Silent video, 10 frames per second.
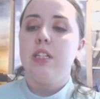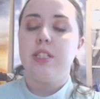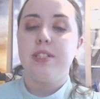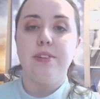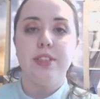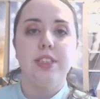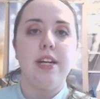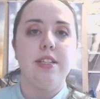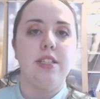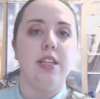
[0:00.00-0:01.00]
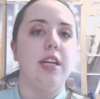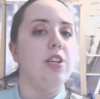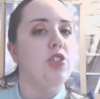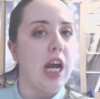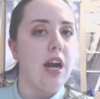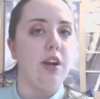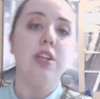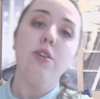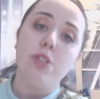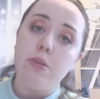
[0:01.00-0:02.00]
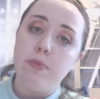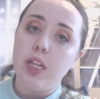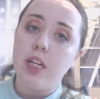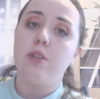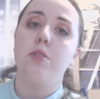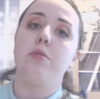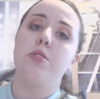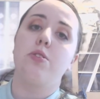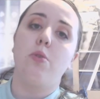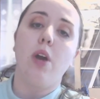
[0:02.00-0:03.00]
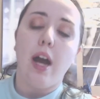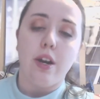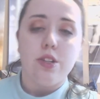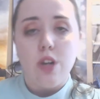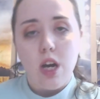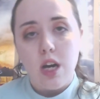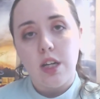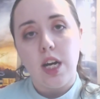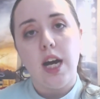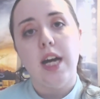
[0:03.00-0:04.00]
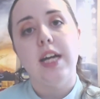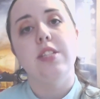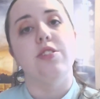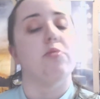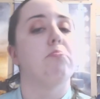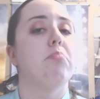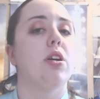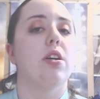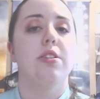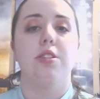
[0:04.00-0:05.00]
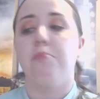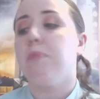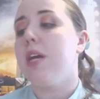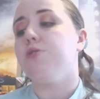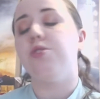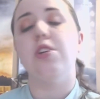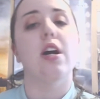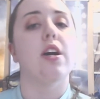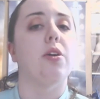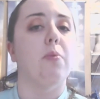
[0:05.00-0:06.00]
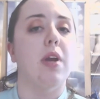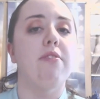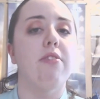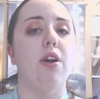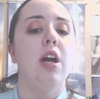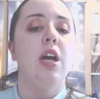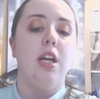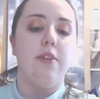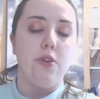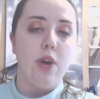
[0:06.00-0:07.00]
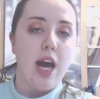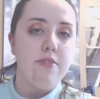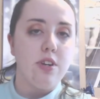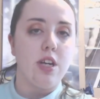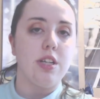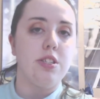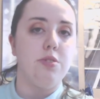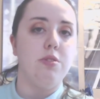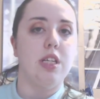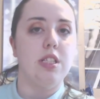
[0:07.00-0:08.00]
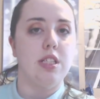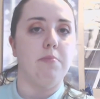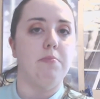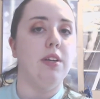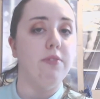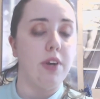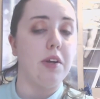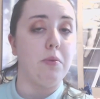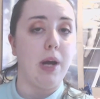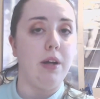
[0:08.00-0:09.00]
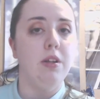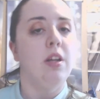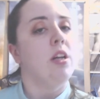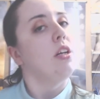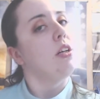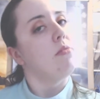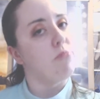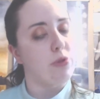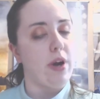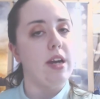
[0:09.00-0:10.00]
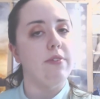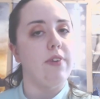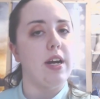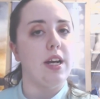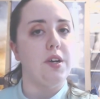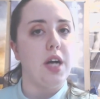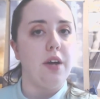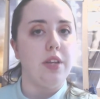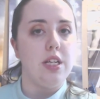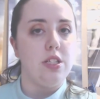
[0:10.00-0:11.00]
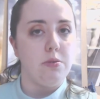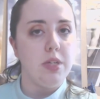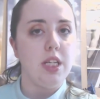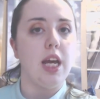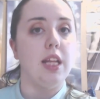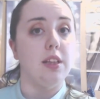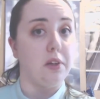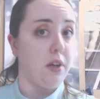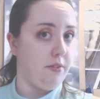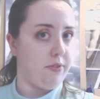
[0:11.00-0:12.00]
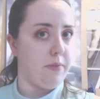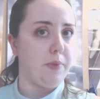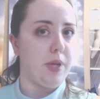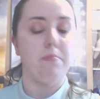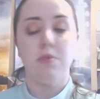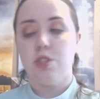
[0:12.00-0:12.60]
skill sets that they share in YouTube videos, or how to draw guides, or books, or Patreon, or whatever. If you have an artist who does something very well, try to find out how they do it and learn from them.